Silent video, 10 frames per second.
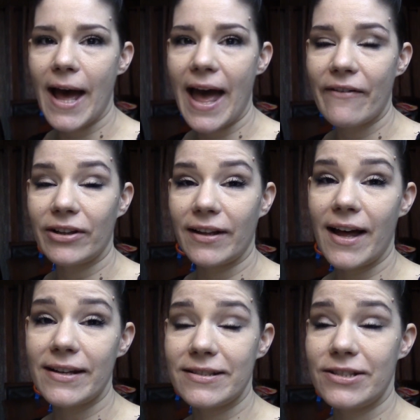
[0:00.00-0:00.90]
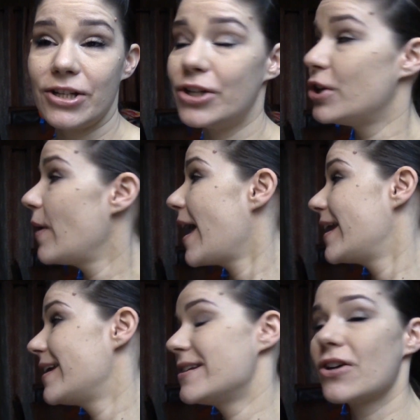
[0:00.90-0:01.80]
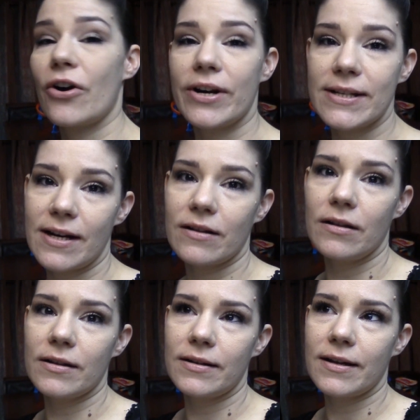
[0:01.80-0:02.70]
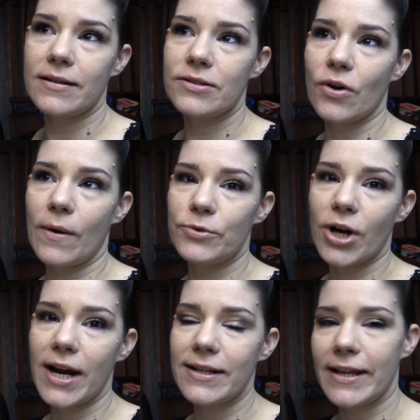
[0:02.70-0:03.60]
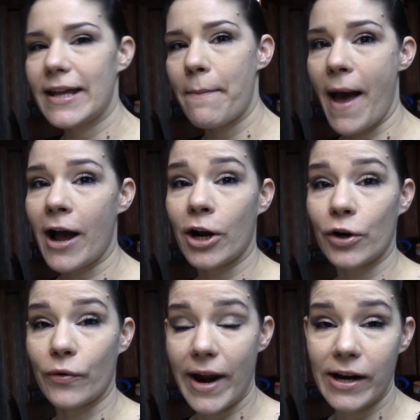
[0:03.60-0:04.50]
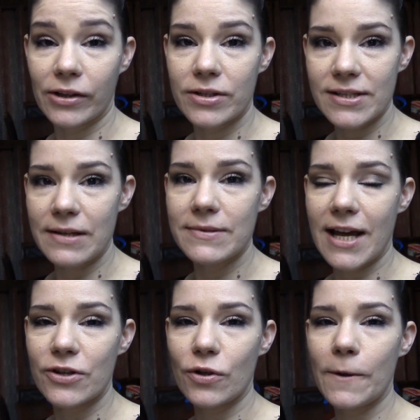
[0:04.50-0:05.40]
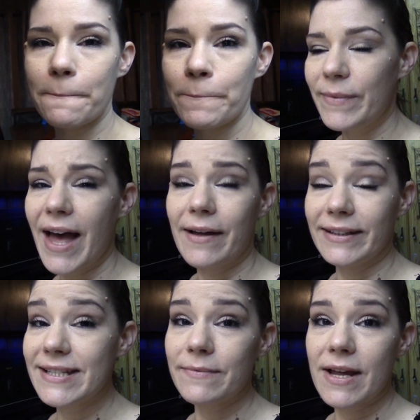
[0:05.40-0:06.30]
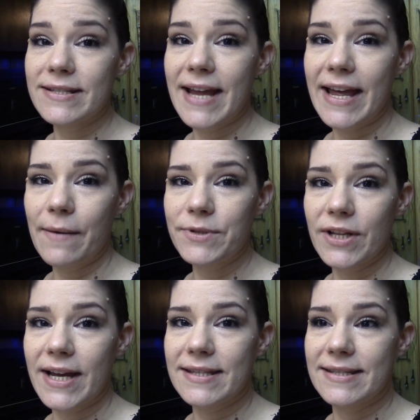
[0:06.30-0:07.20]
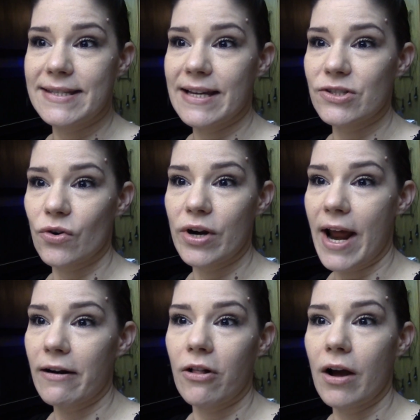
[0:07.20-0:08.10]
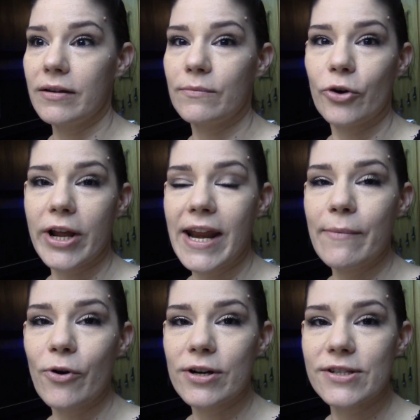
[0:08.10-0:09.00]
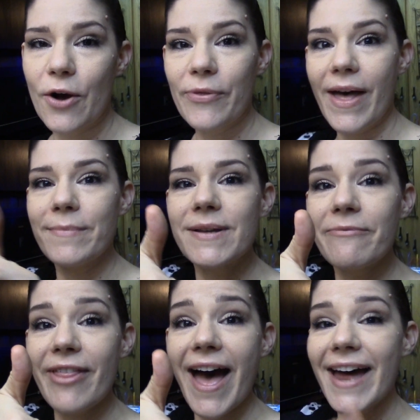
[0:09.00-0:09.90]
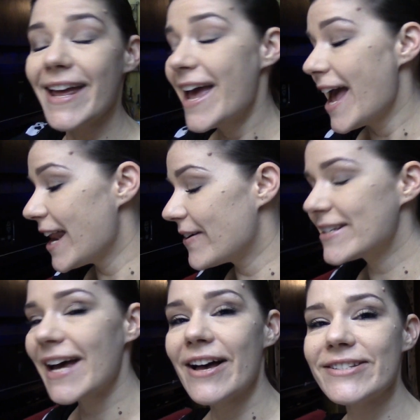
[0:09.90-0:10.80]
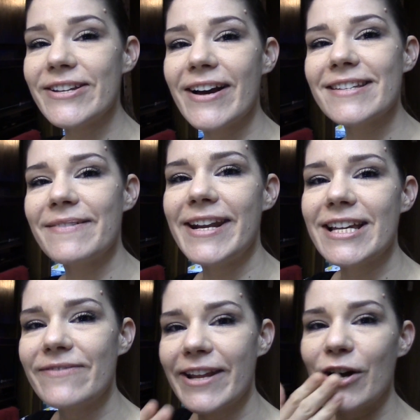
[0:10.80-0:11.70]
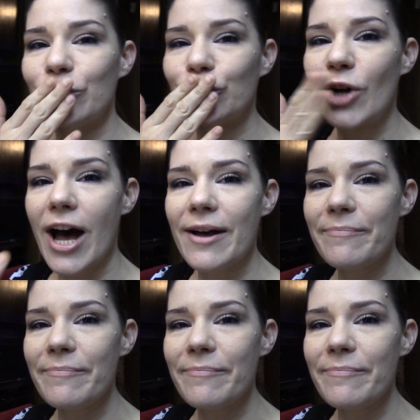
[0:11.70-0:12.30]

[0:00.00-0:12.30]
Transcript: I have a lot to do and it is already 10 o'clock at night. So I'm trying to like get back on a regular sleep schedule. Yeah, at least I'm not staying up till like 6 or 9 o'clock in the morning anymore. So thumbs up for that. Anyways, I'll see you guys in my next video. Mwah,